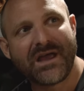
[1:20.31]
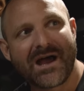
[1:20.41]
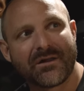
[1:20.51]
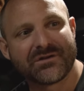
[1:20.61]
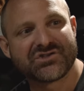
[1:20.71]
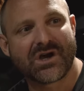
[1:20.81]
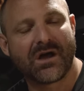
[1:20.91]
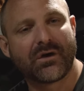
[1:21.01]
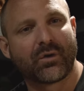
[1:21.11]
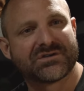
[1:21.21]
gallon
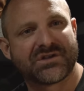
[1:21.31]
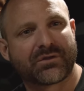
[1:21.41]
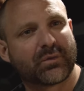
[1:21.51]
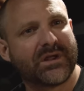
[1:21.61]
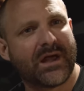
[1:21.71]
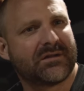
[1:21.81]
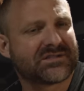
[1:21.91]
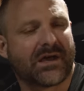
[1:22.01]
jug, or is it 3 gallons?